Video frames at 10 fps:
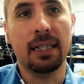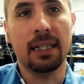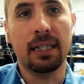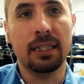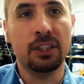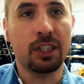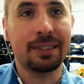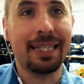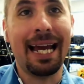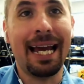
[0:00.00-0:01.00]

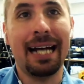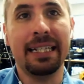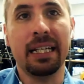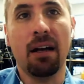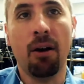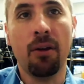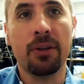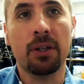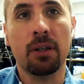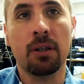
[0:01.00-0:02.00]
adjust adding
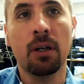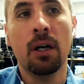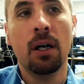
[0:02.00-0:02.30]
other